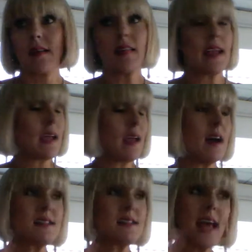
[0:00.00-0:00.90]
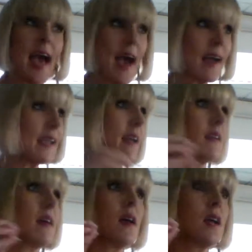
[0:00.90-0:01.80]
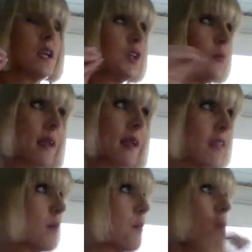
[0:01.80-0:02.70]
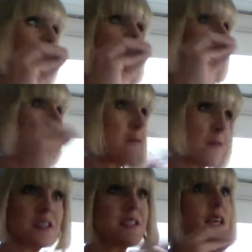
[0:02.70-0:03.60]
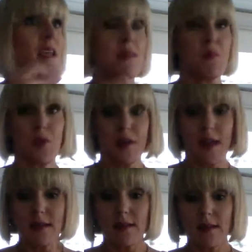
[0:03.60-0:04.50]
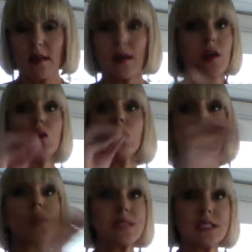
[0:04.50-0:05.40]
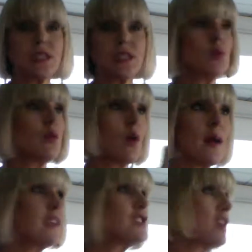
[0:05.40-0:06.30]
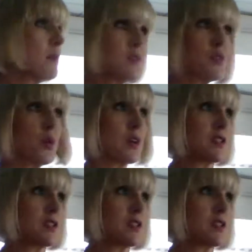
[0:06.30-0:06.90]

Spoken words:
Like, attack it. You make the appointment first thing in the morning. You go on a gym tour